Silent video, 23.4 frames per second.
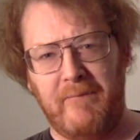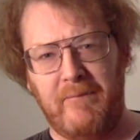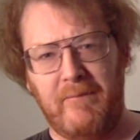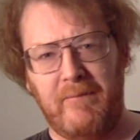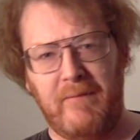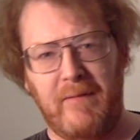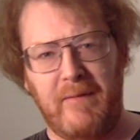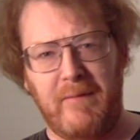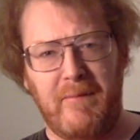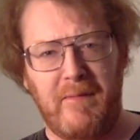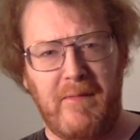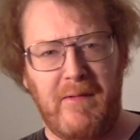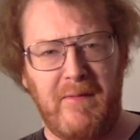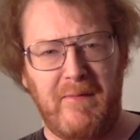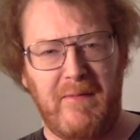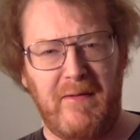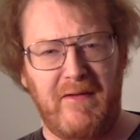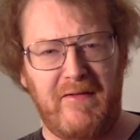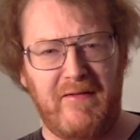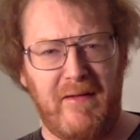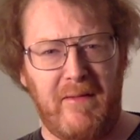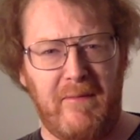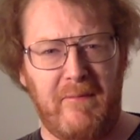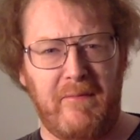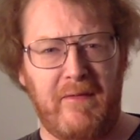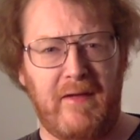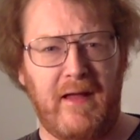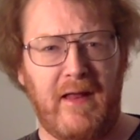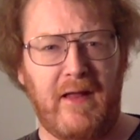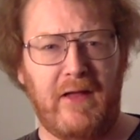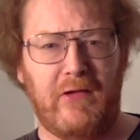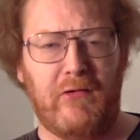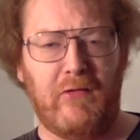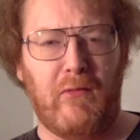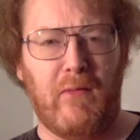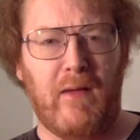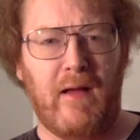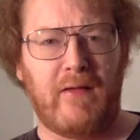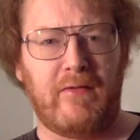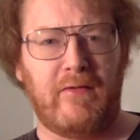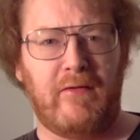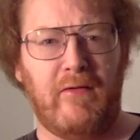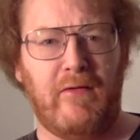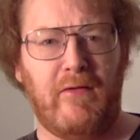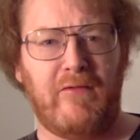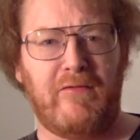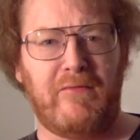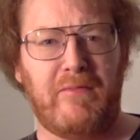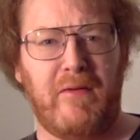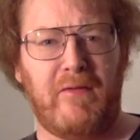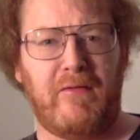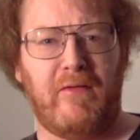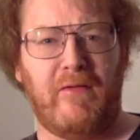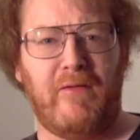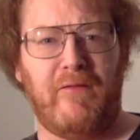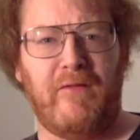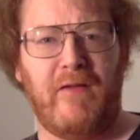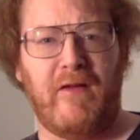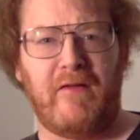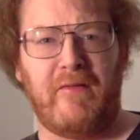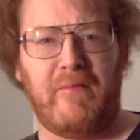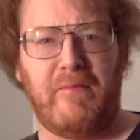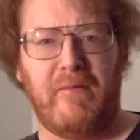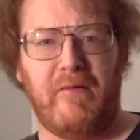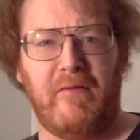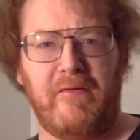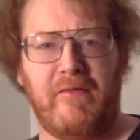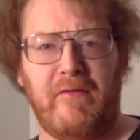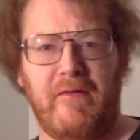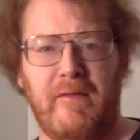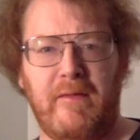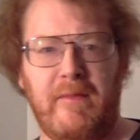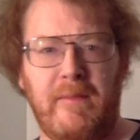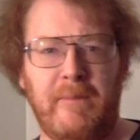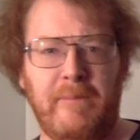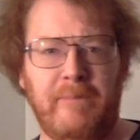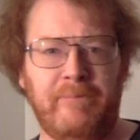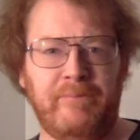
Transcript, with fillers: maybe some kind of director or special effects person,